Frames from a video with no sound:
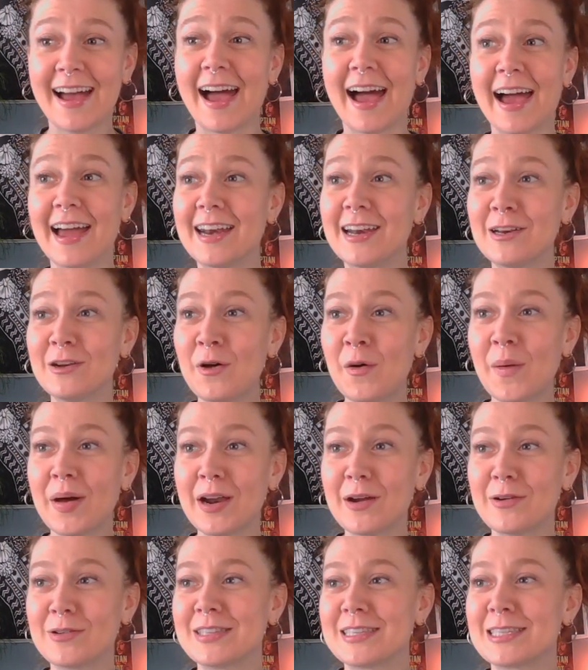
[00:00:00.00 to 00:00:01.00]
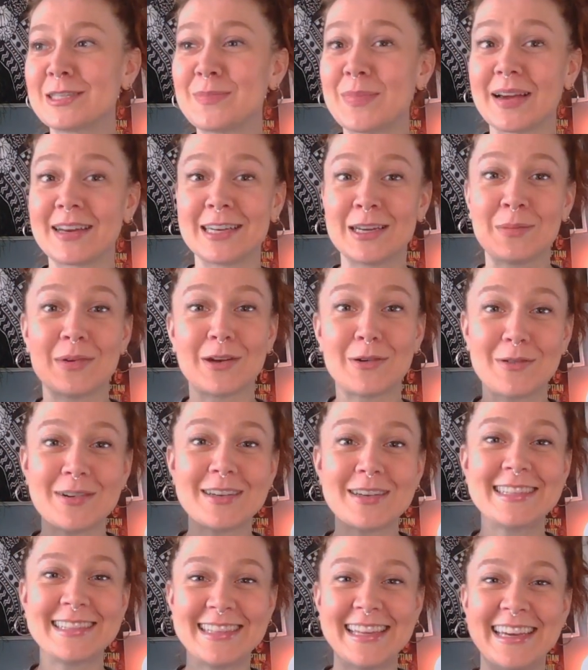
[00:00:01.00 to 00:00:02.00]
I didn't know what I was expecting, but it
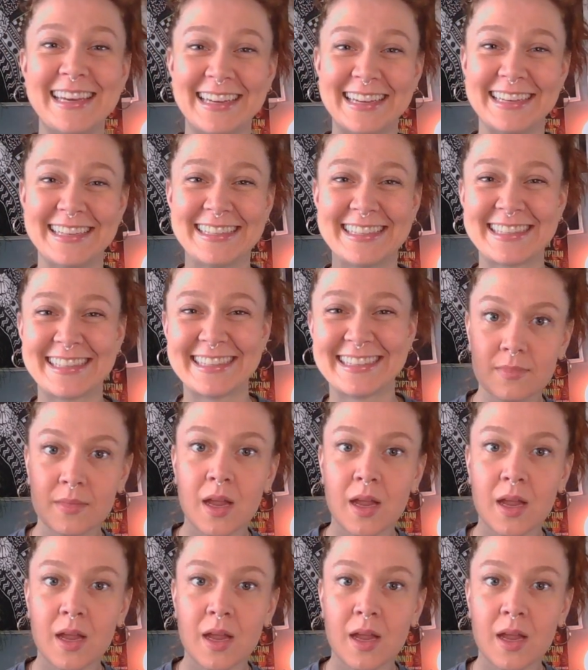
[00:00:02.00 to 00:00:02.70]
wasn't this.